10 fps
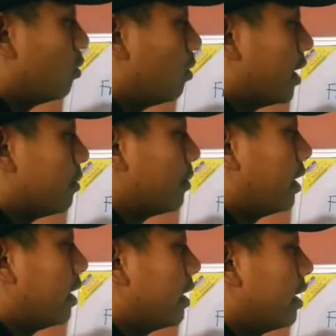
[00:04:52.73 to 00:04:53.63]
1
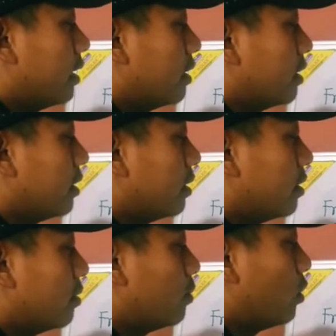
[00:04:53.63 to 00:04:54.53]
by
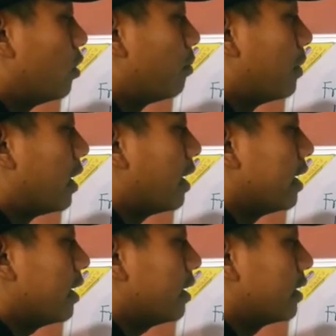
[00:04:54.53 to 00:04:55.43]
4
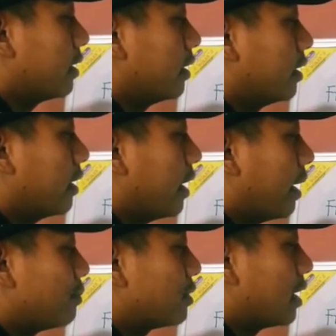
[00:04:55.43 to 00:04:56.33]
pi
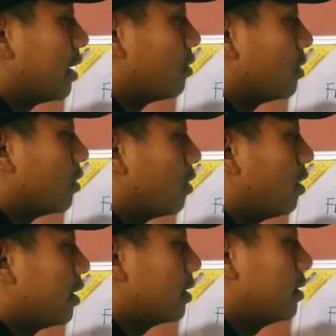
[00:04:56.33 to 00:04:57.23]
epsilon
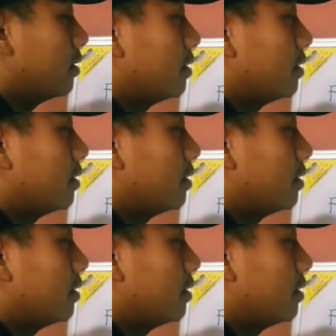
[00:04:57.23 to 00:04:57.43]
naught